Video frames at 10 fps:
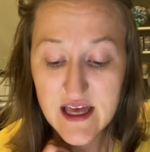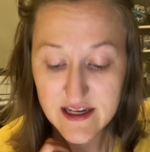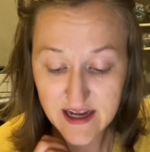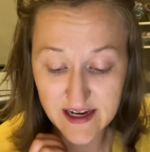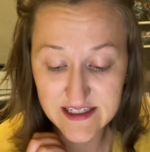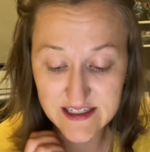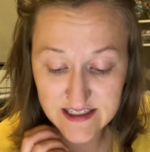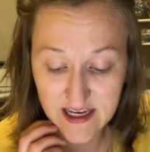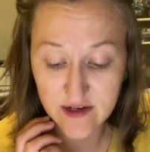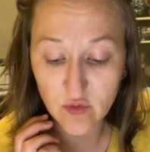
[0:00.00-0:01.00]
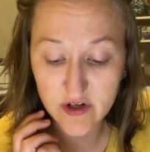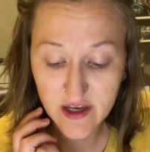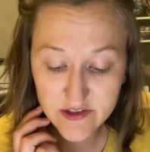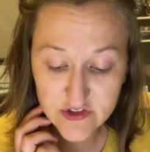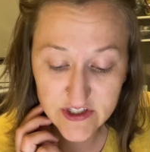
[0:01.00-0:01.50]
99,
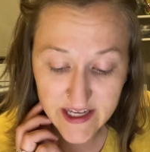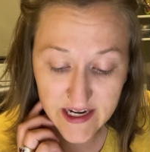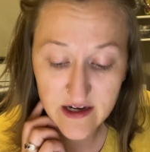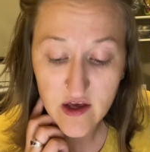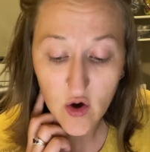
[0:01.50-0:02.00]
108,